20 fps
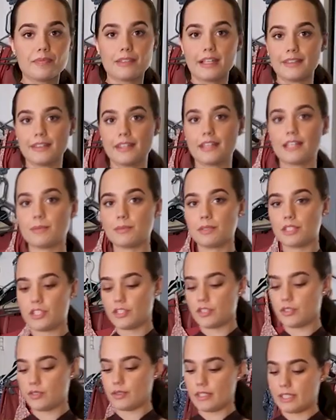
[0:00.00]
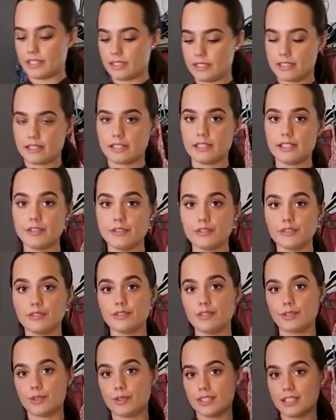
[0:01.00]
I think I'm gonna do this for
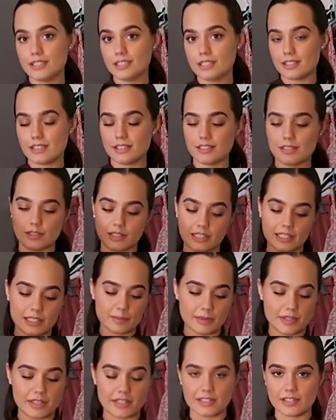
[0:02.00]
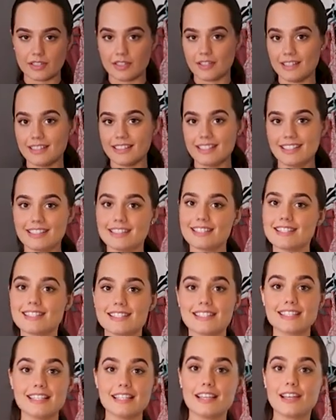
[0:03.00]
Florence, so let's put this on and
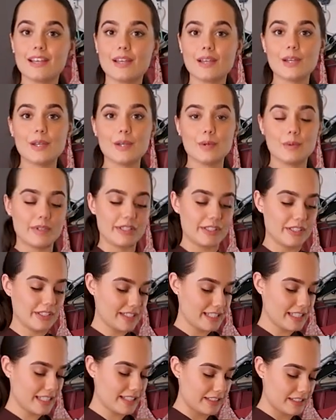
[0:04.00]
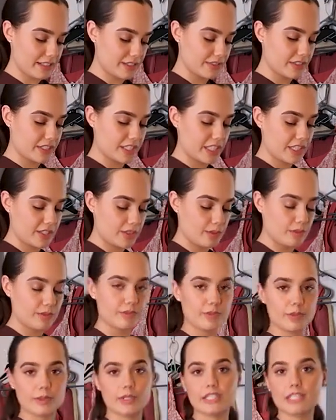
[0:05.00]
see what it looks like. This is for day two in
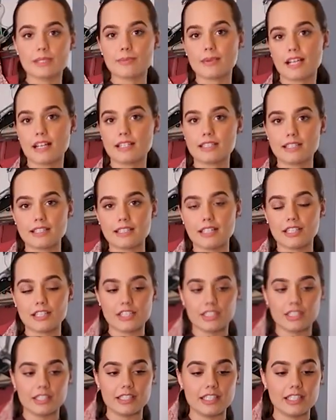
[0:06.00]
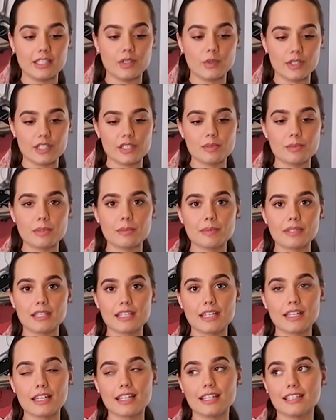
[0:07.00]
Florence. My cousin's actually going to meet
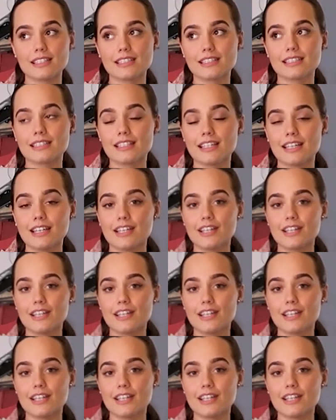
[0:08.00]
me in